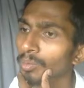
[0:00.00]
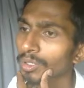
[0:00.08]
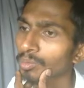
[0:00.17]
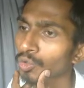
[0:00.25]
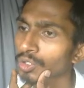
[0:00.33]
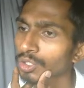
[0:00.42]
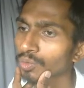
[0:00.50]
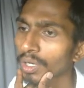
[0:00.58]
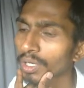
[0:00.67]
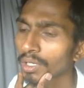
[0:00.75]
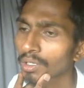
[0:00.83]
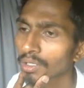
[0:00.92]
remote
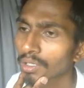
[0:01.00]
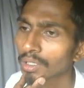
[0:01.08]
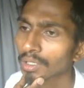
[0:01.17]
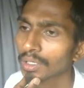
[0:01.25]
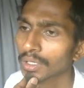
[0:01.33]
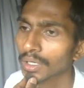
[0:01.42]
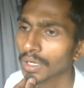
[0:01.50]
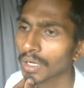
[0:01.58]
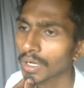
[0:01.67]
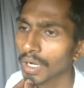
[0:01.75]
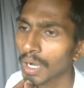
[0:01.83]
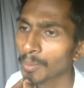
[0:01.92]
URL,
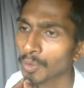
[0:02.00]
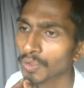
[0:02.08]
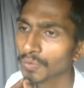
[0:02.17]
upload